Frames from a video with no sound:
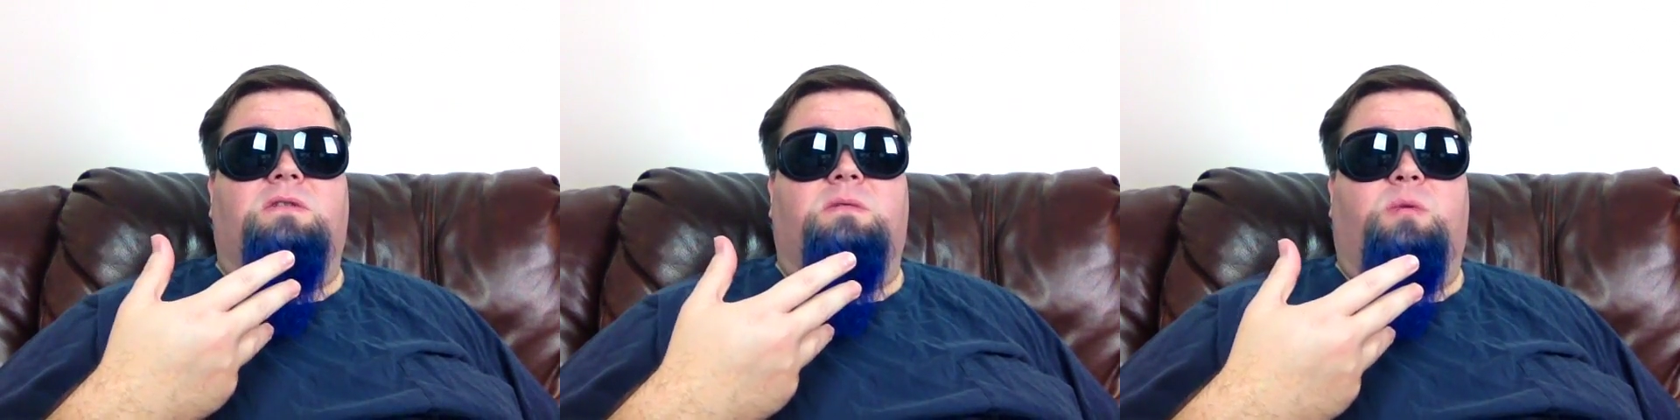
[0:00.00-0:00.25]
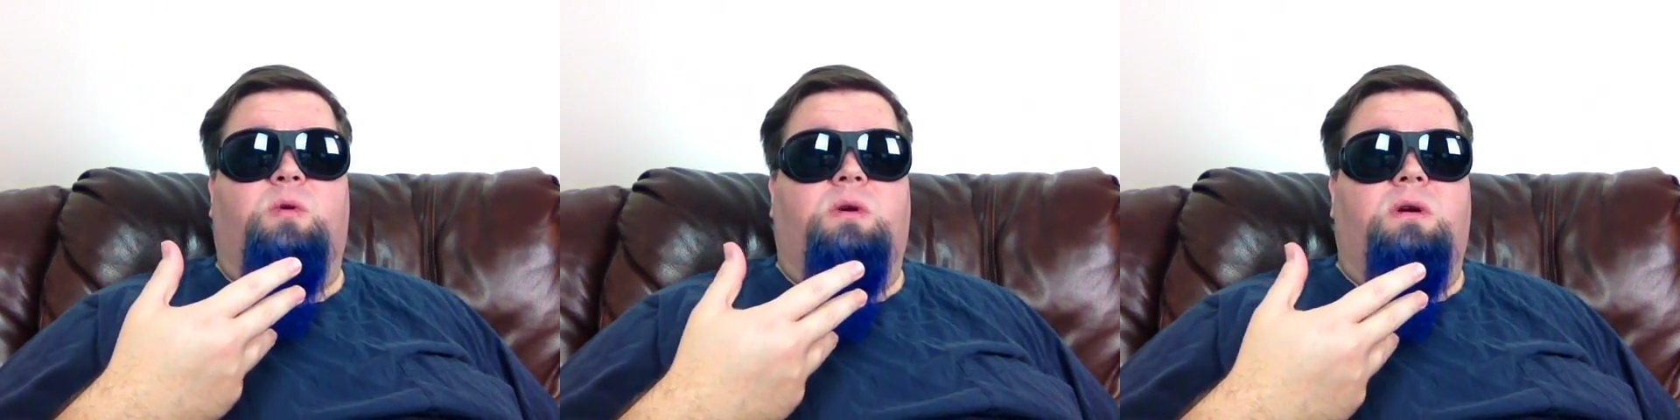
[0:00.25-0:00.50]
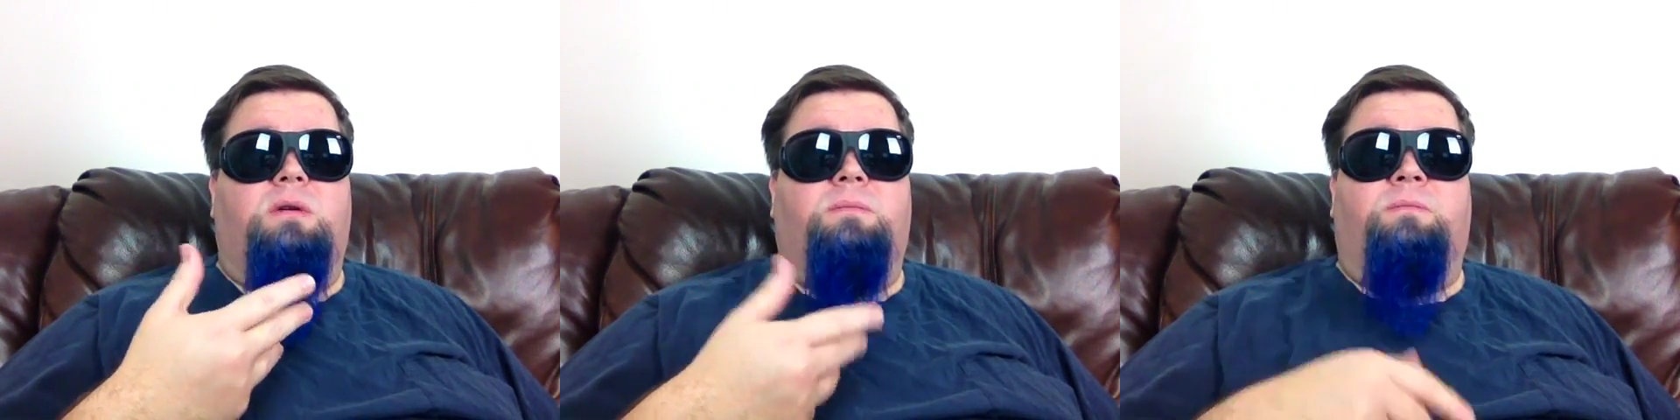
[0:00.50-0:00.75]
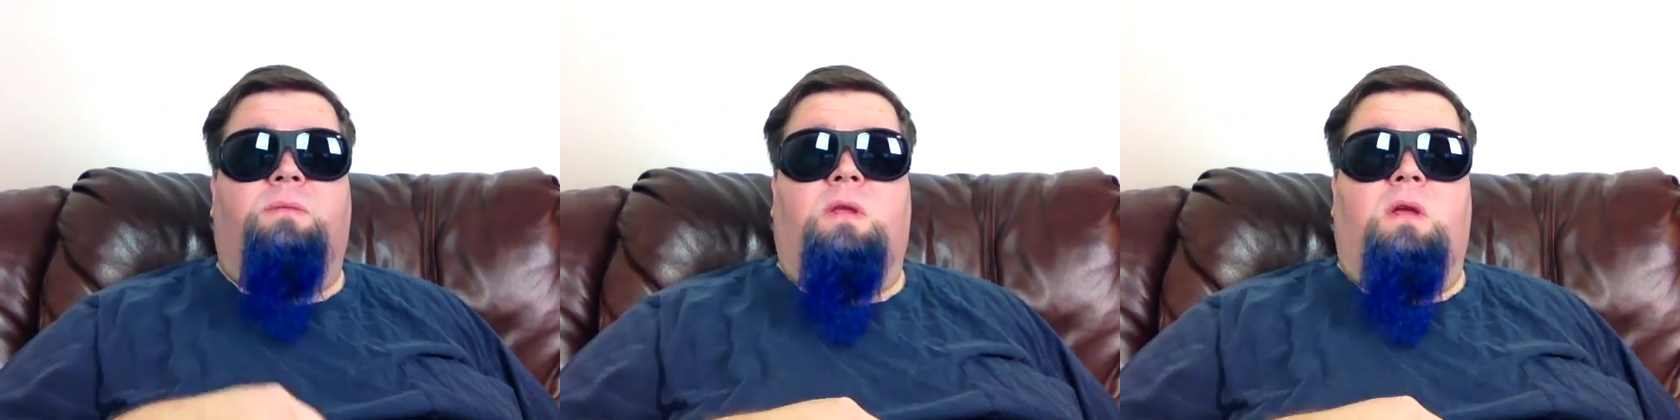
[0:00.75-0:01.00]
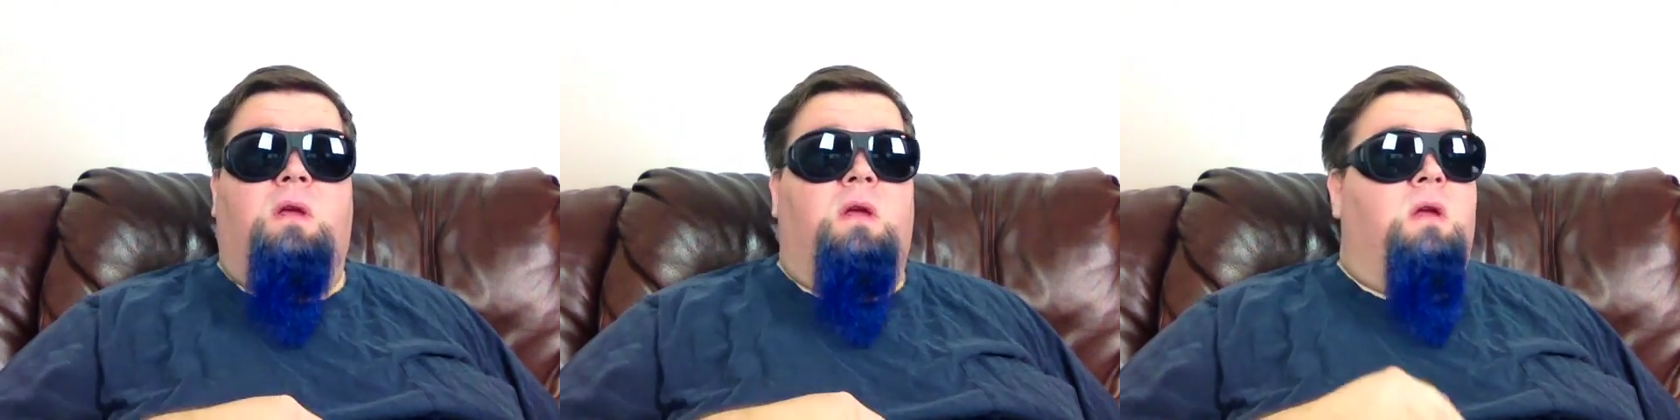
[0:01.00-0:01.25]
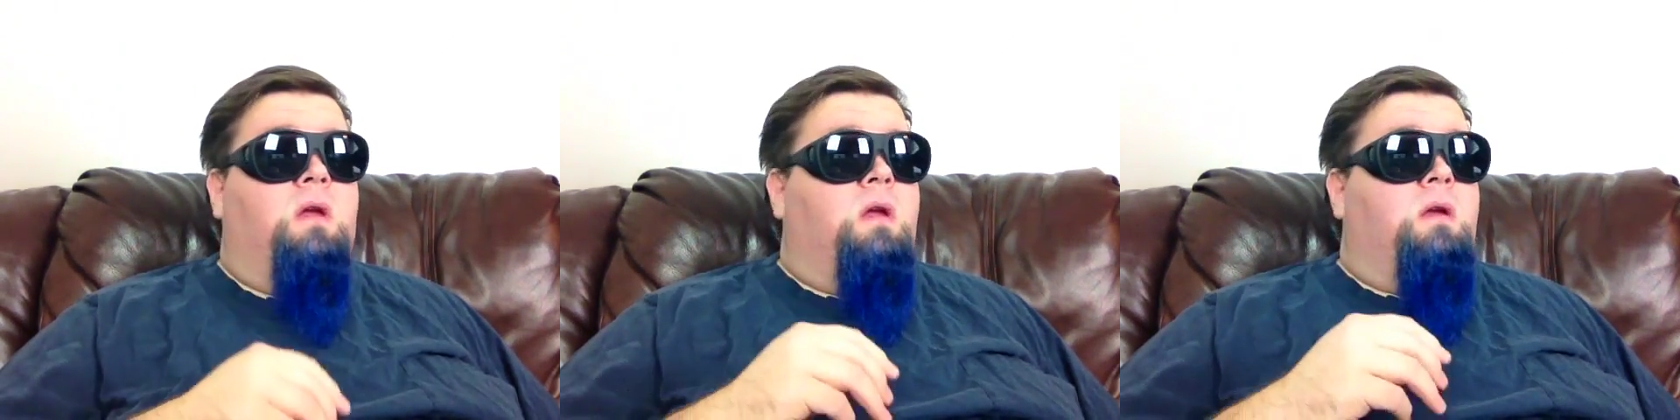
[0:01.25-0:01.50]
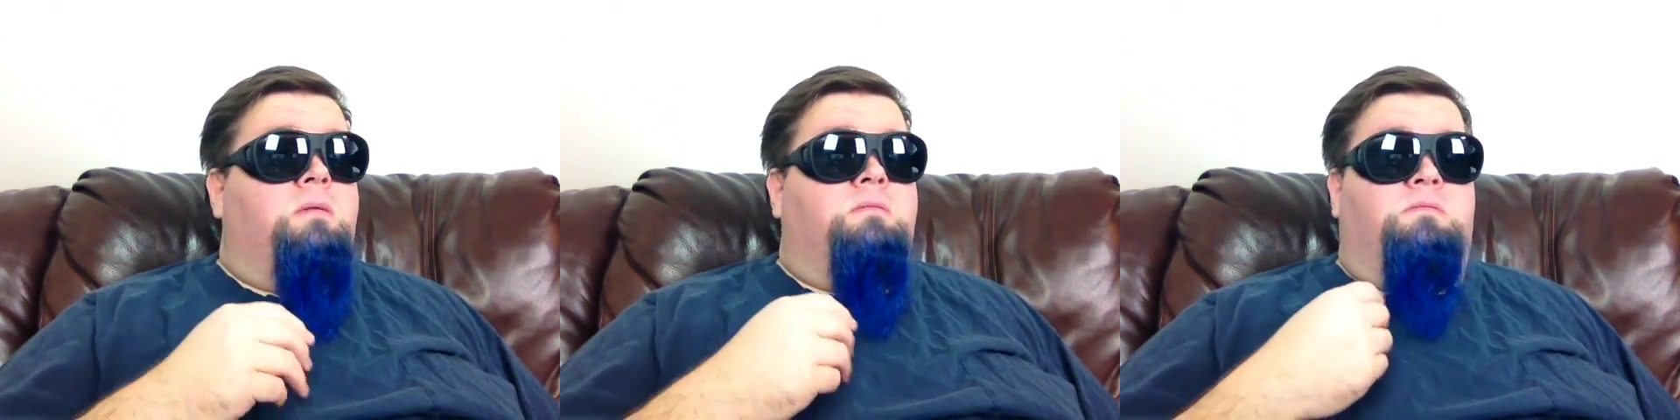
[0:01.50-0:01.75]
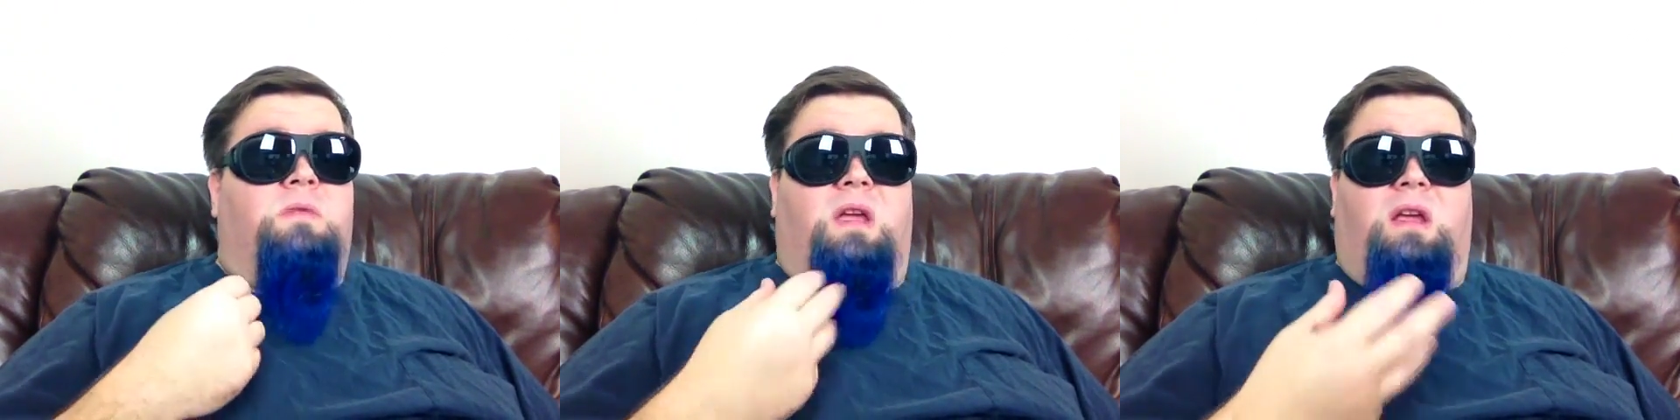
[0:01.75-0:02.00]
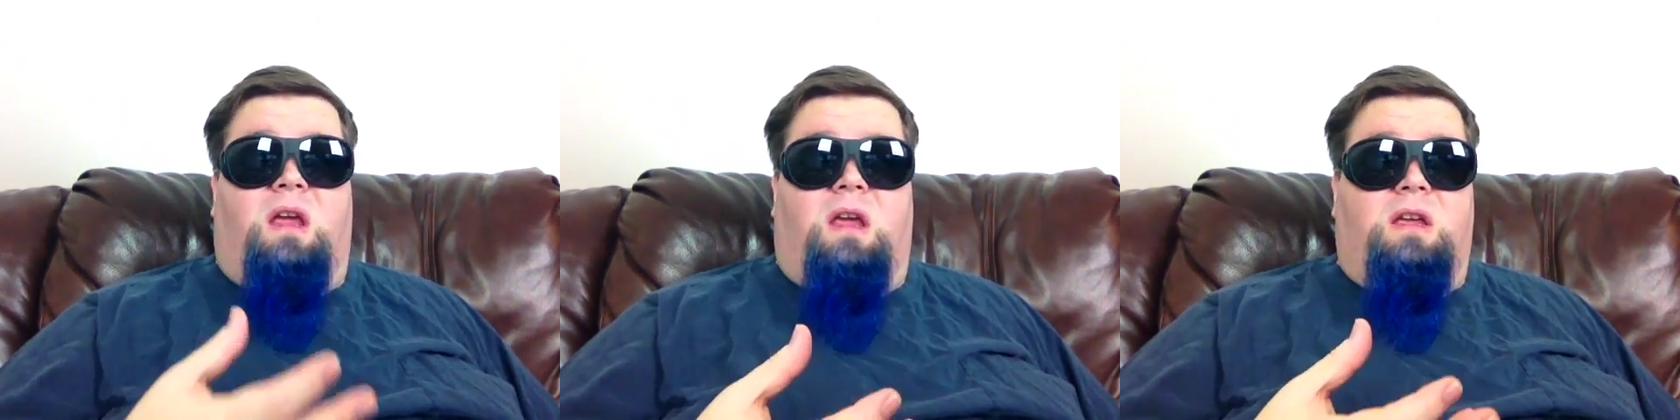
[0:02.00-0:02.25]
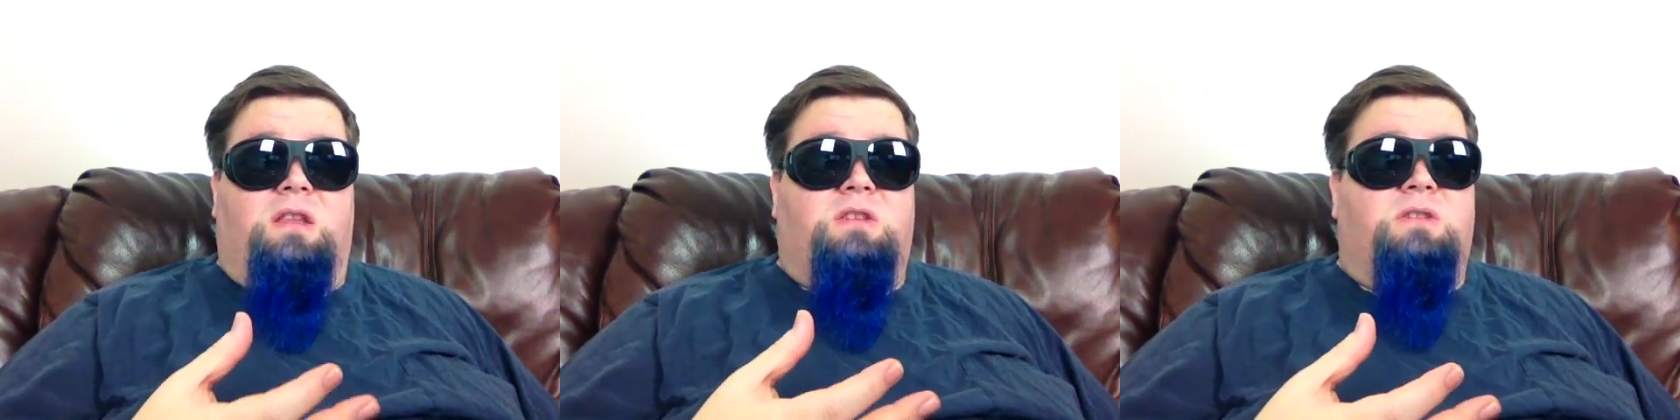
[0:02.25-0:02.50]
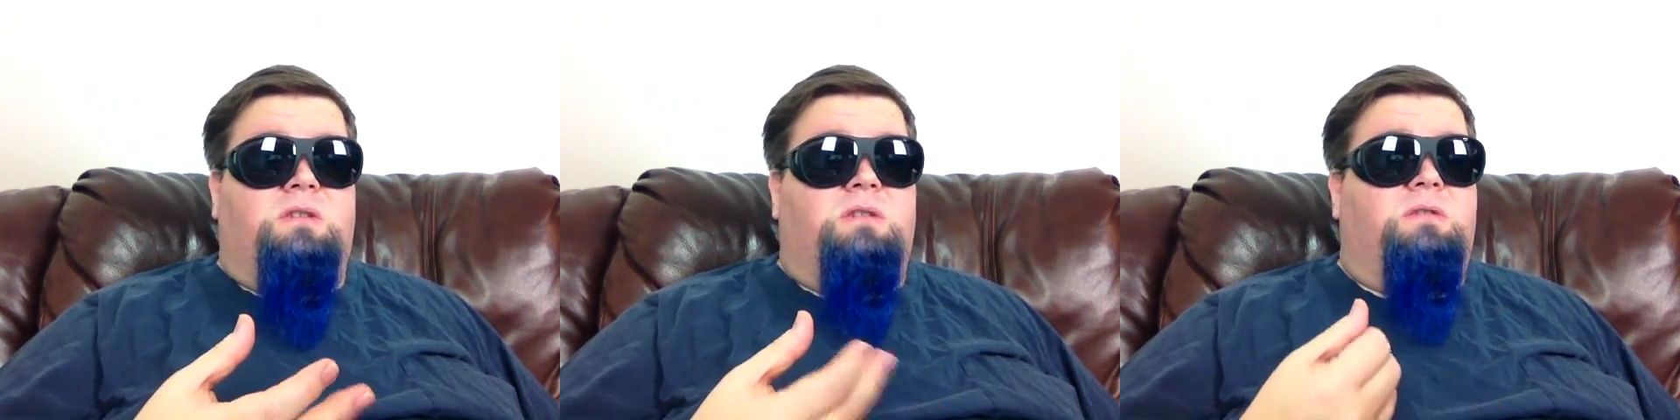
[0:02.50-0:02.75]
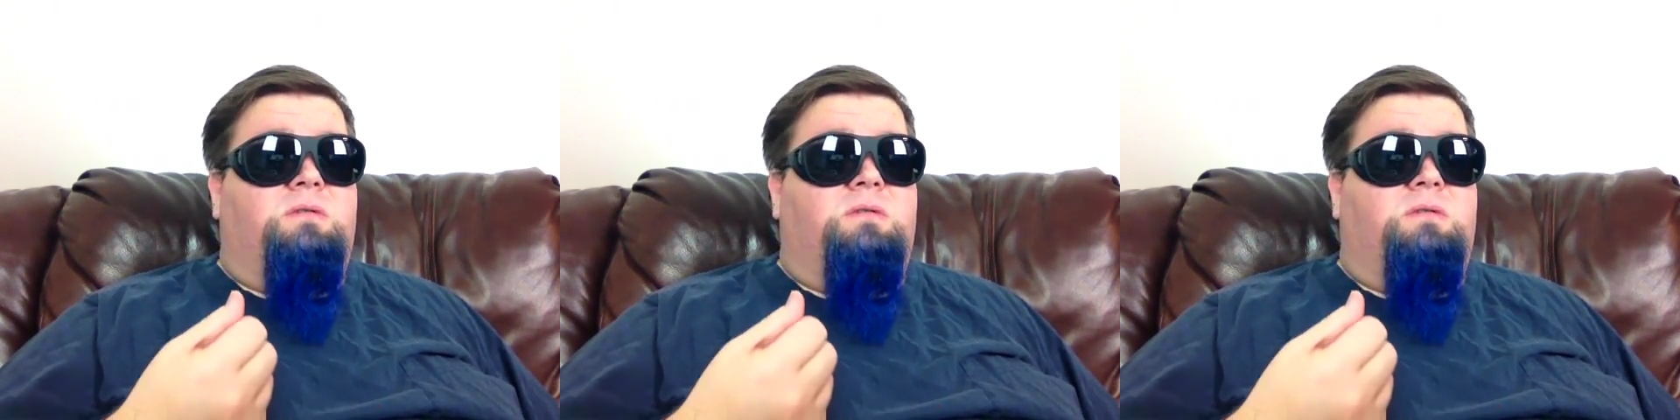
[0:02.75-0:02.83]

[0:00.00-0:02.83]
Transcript: support. They answered